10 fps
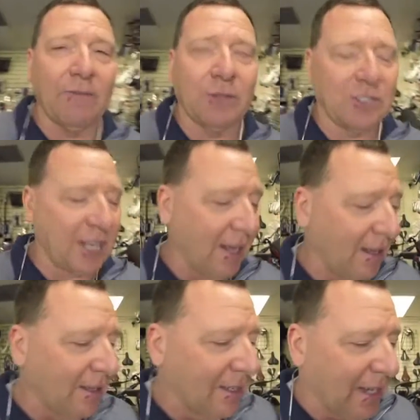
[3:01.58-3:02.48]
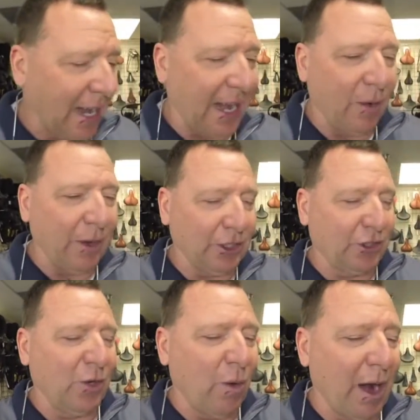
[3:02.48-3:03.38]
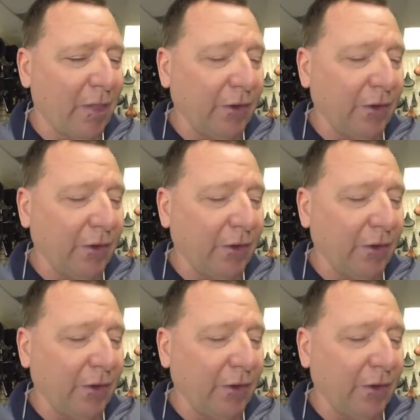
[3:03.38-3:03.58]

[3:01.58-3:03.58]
for sale. And I want to show you one other